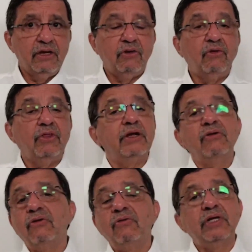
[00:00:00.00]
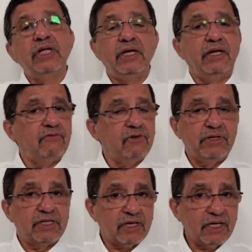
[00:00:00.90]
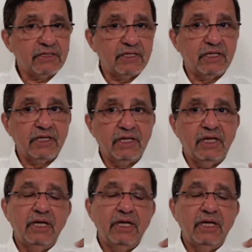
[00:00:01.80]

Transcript: or that no one can ever be trusted,